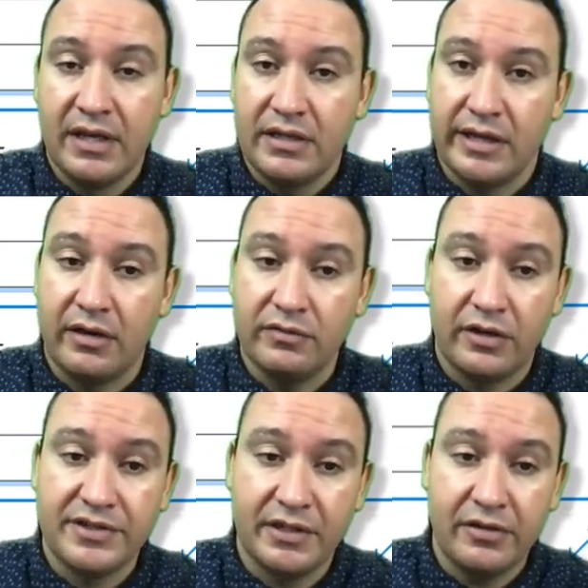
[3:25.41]
Now,
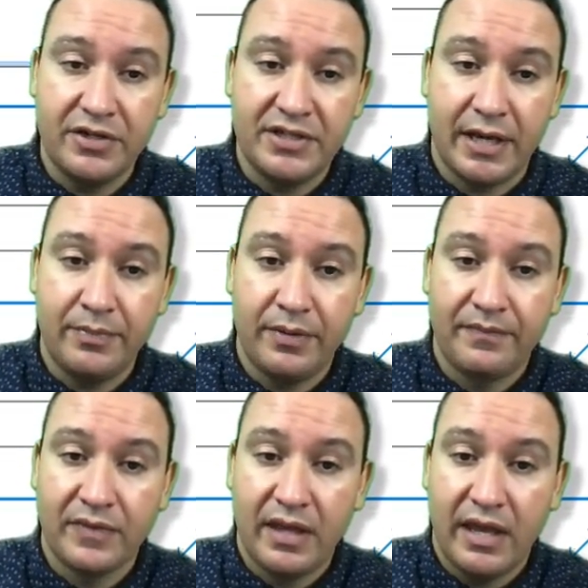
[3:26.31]
there's another step,
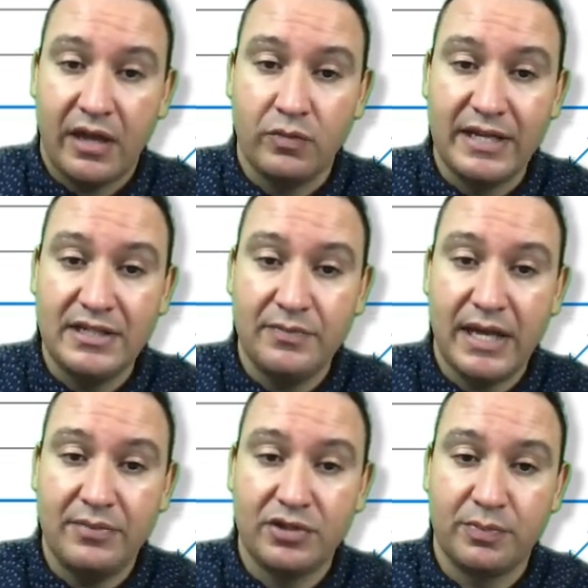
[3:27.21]
and we need to be
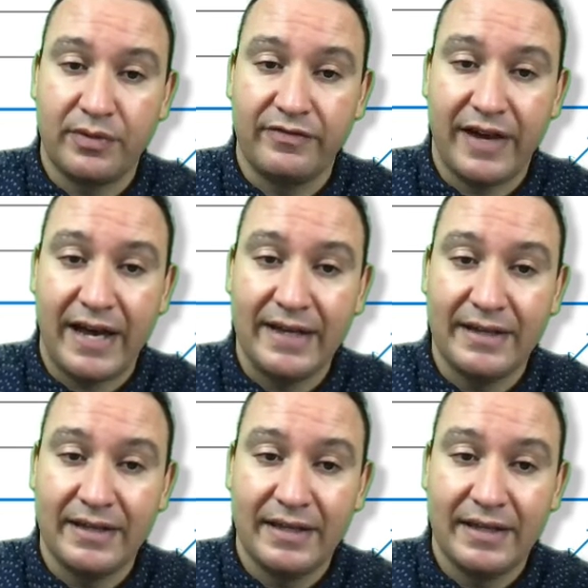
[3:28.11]
able to provide